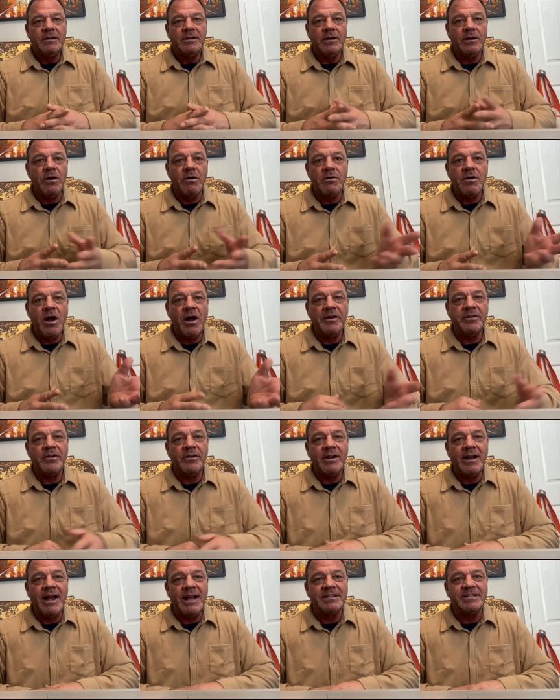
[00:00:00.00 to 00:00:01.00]
to go call
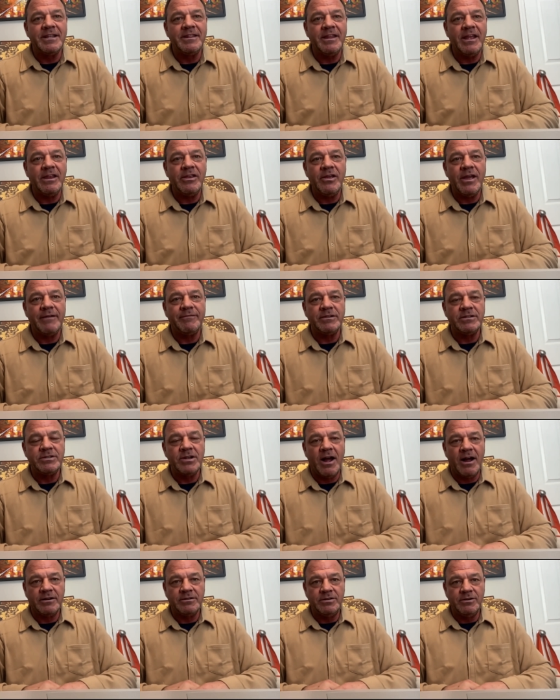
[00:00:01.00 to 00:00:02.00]
your cousin that you haven't
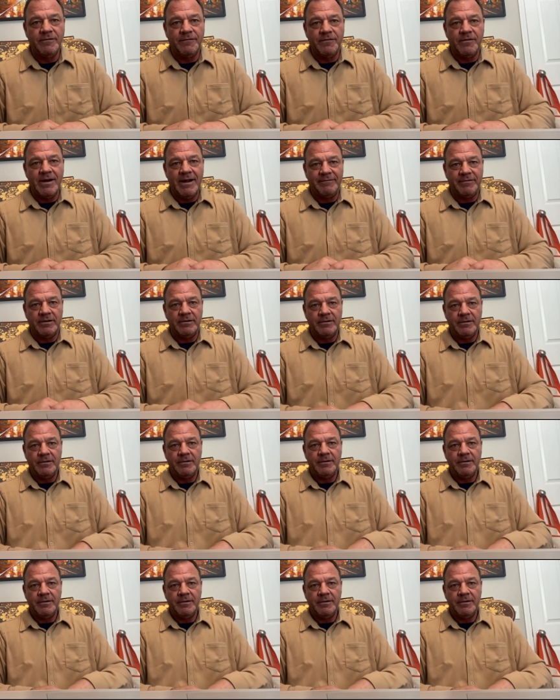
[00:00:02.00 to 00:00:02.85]
talked to forever.